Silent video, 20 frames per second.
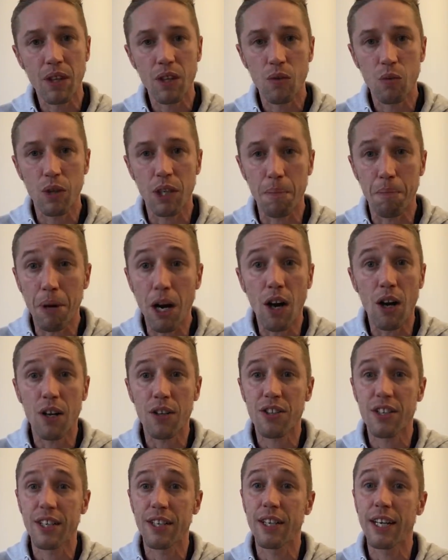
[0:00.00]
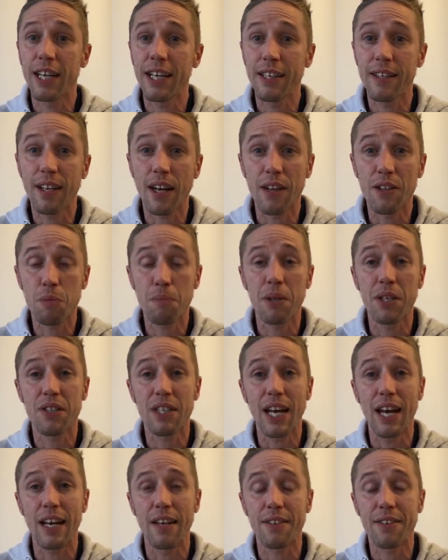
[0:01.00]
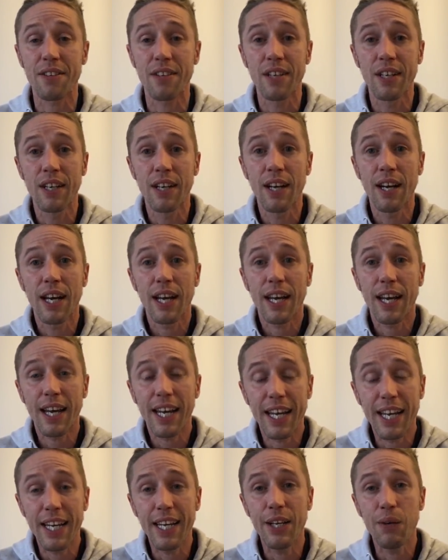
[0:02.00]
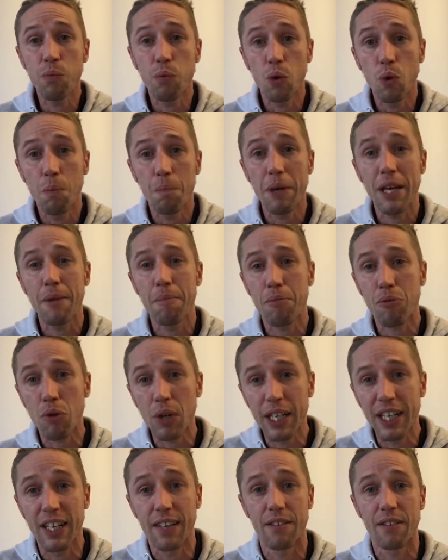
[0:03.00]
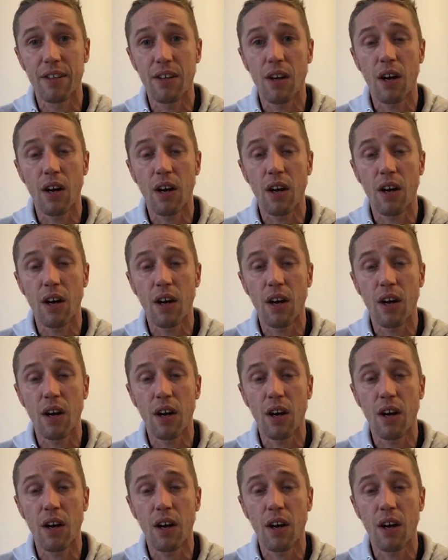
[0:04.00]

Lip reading: with the passing that he does possess, he will be brilliant.